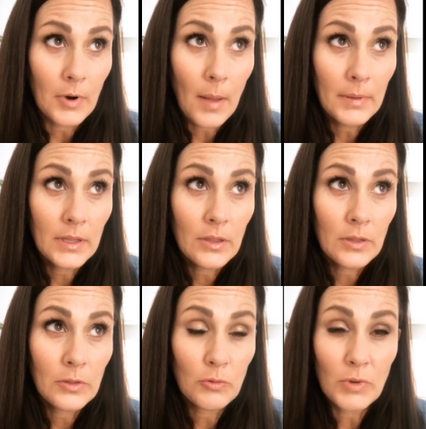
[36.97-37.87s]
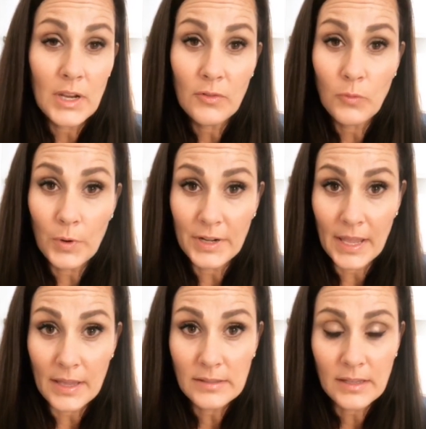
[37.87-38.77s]
probably 3 to 4
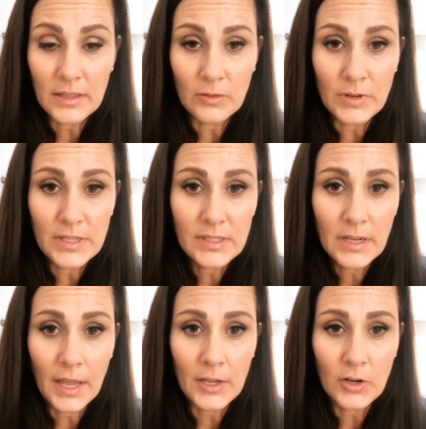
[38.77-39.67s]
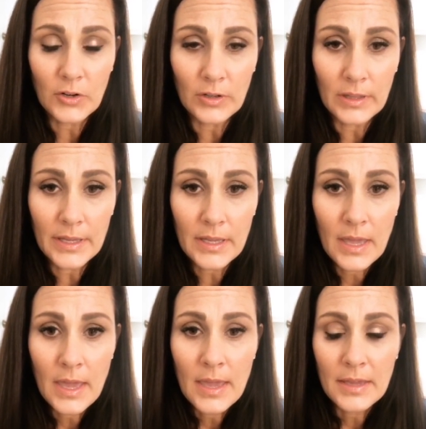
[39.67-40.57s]
days, and the reason I curl it
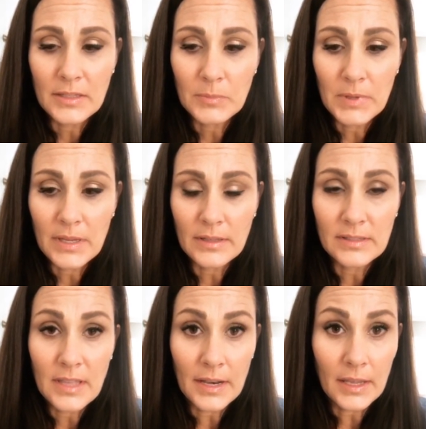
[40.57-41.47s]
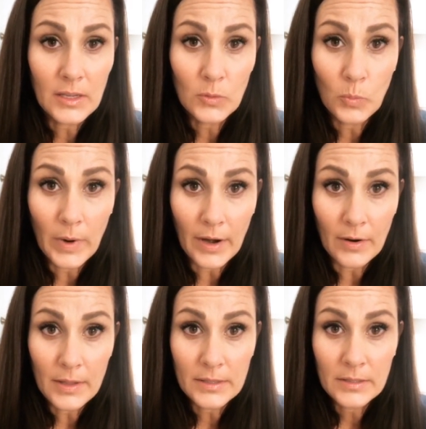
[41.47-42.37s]
is because then I can wear
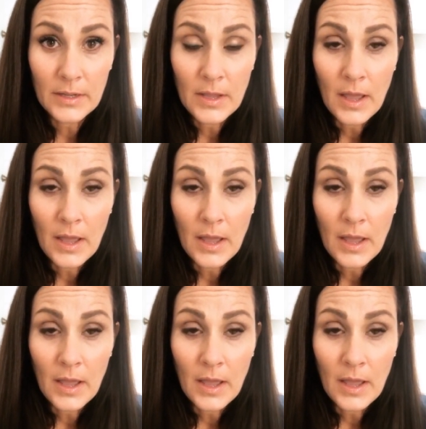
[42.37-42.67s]
it.